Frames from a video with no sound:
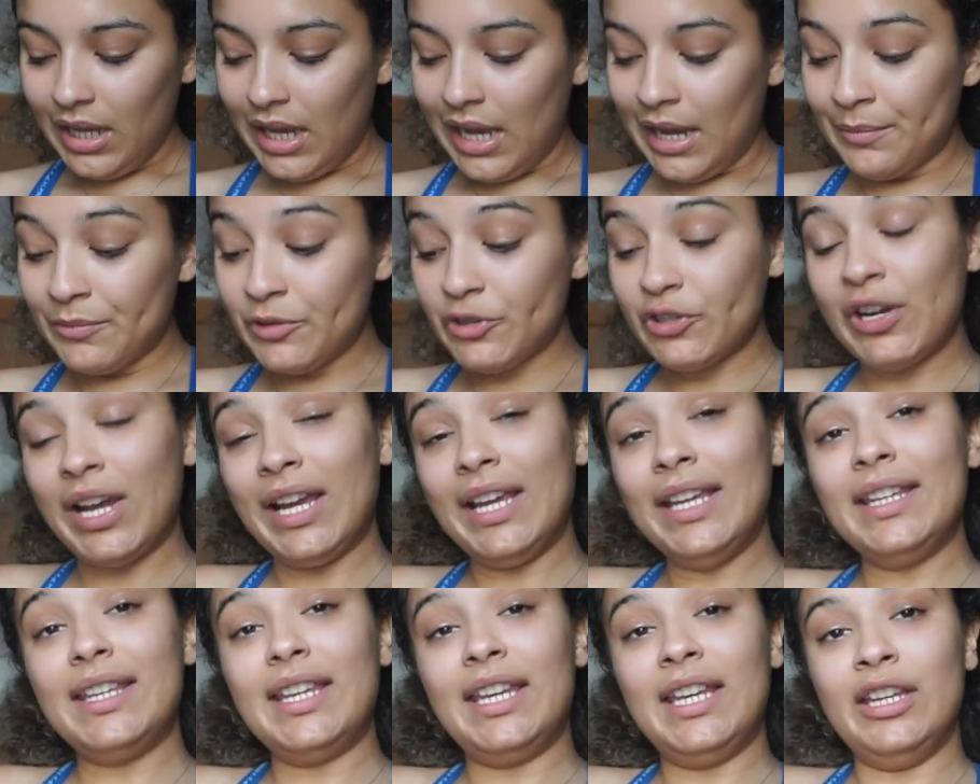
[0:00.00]
I'm
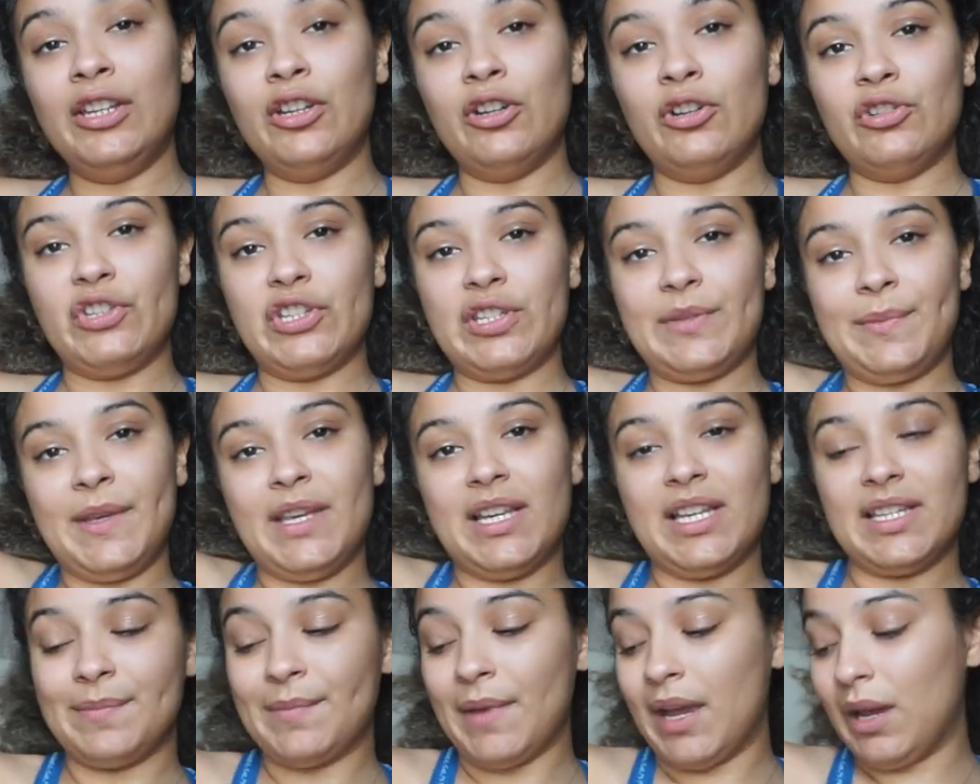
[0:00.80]
trying keto just
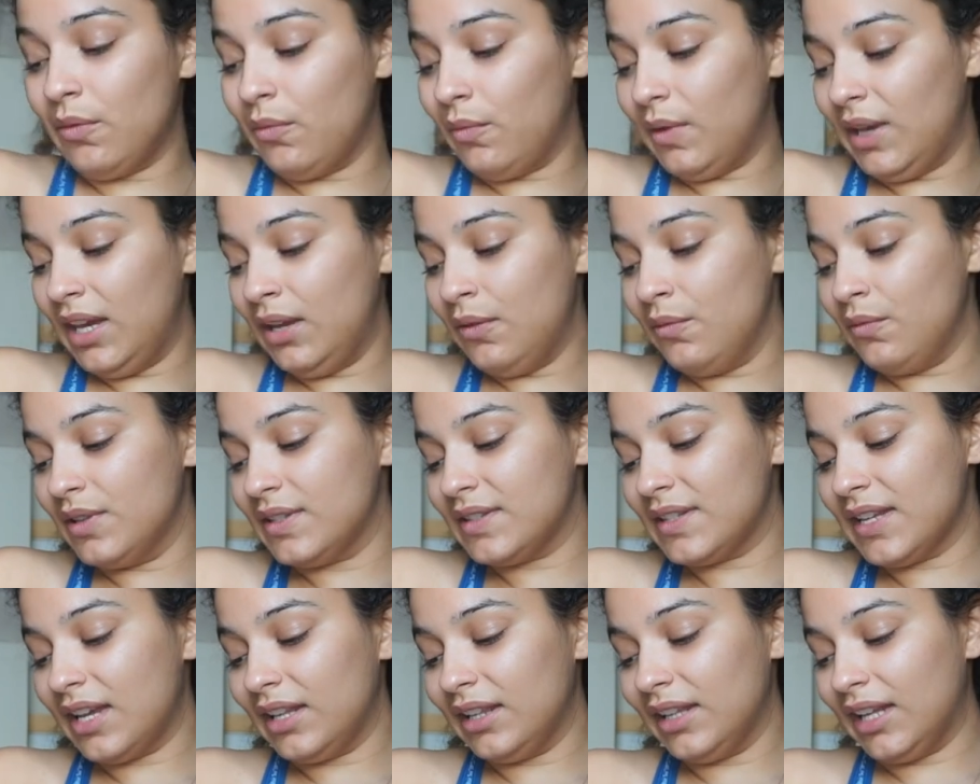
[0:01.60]
because my weight
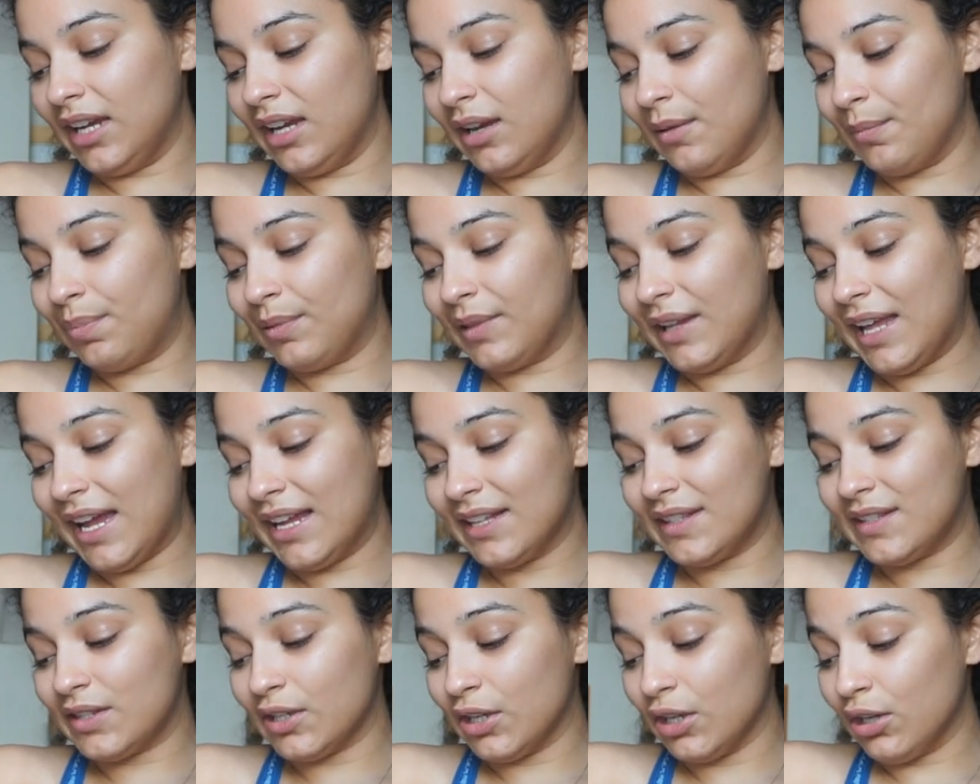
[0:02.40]
was at like a
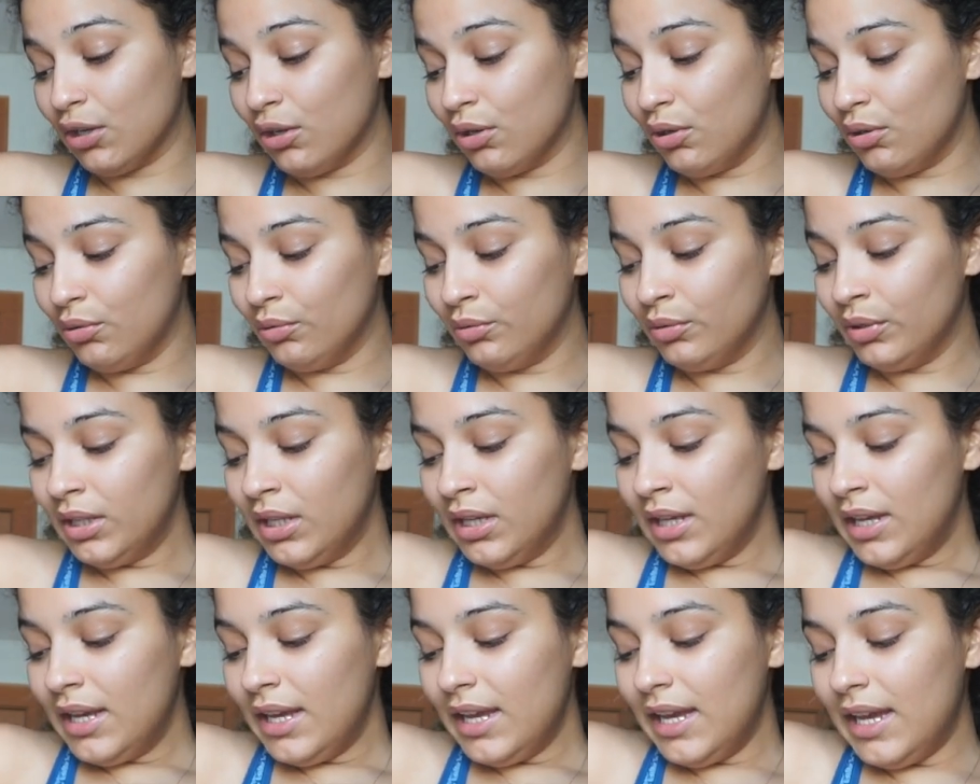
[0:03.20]
plateau,
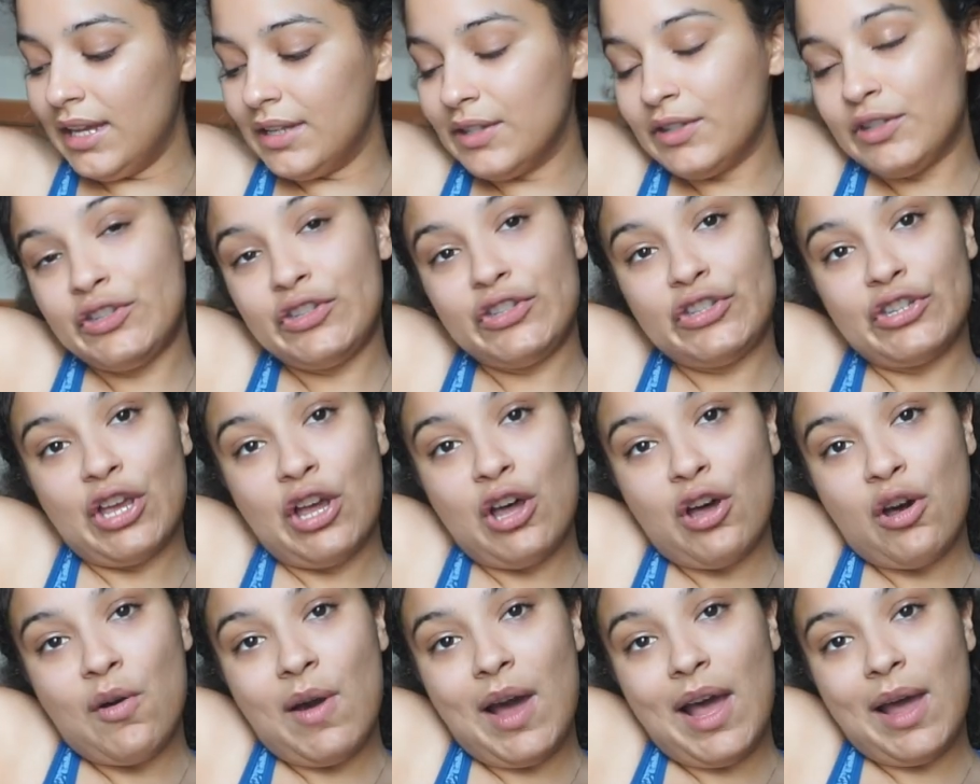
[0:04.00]
and
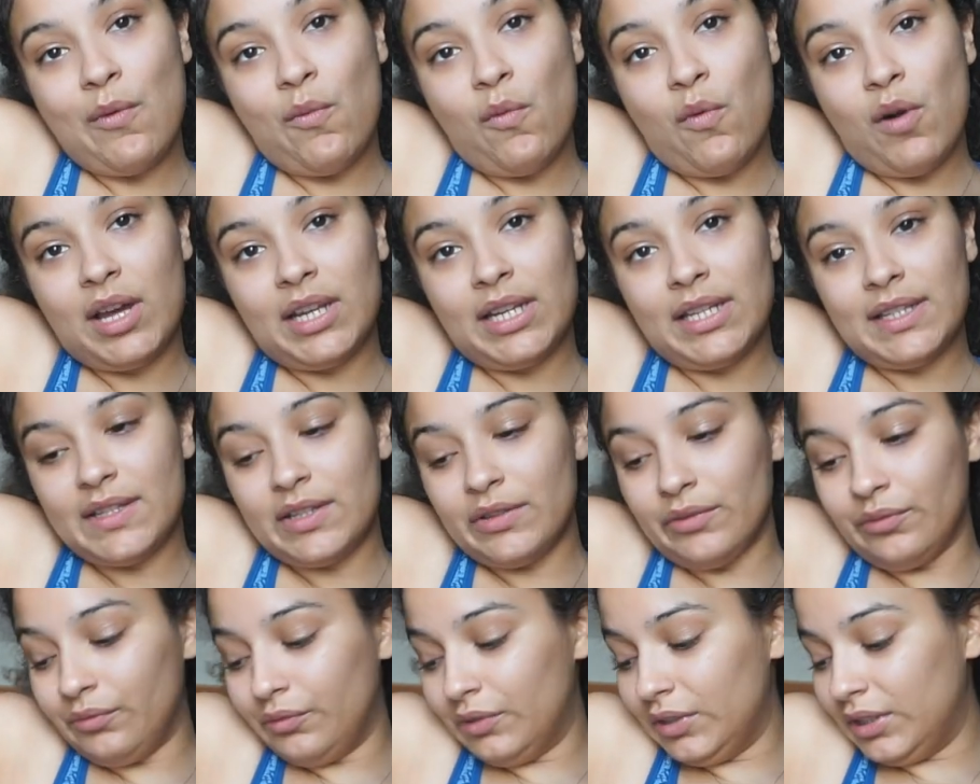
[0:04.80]
so I wanted
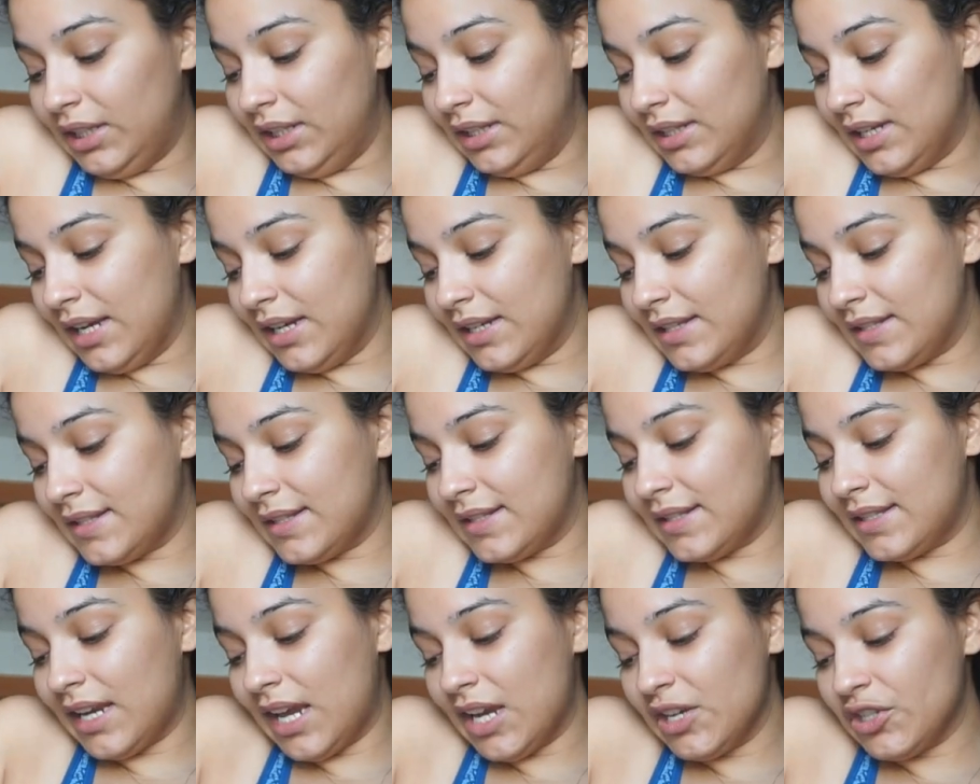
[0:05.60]
to really like
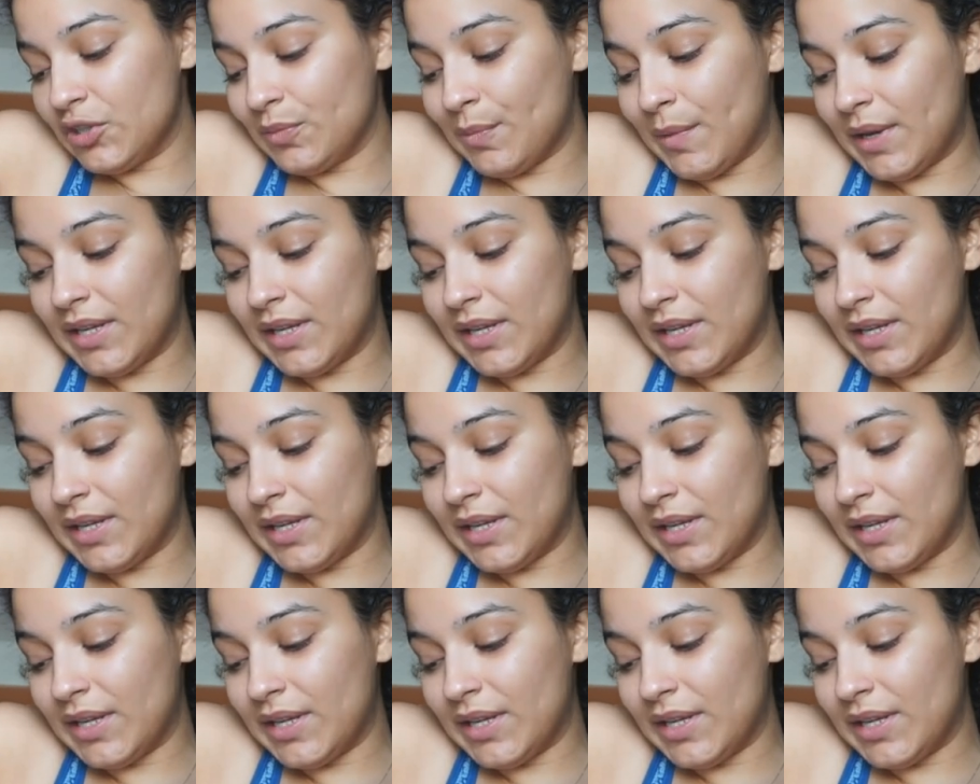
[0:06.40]
snatch